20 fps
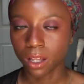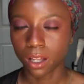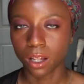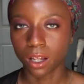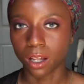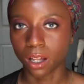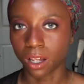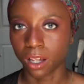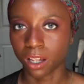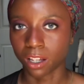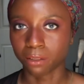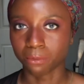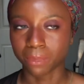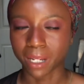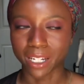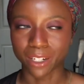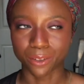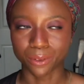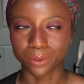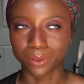I
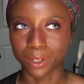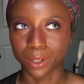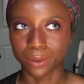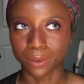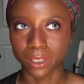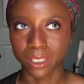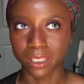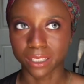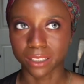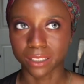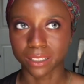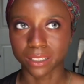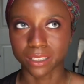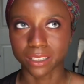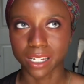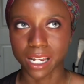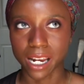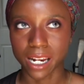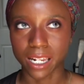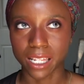don't notice
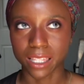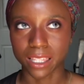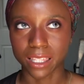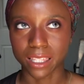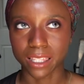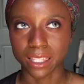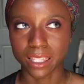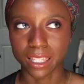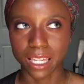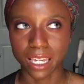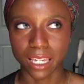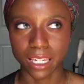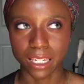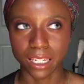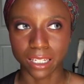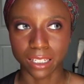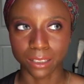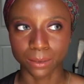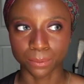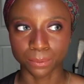
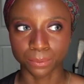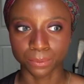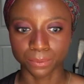anything,